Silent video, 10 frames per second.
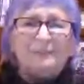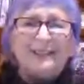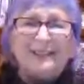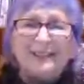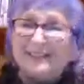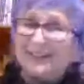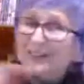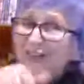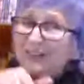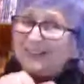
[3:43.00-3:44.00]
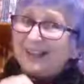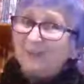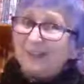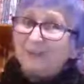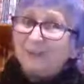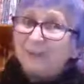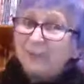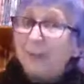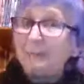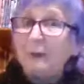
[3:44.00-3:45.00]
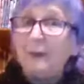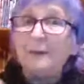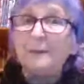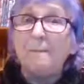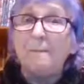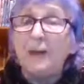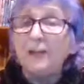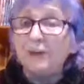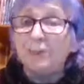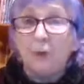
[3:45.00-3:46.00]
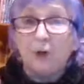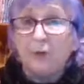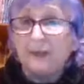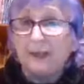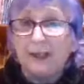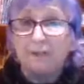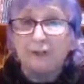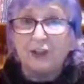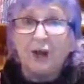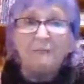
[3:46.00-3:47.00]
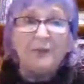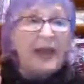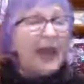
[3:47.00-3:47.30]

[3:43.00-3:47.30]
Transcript: because there's good stuff in every chapter, and there's much more good stuff to come.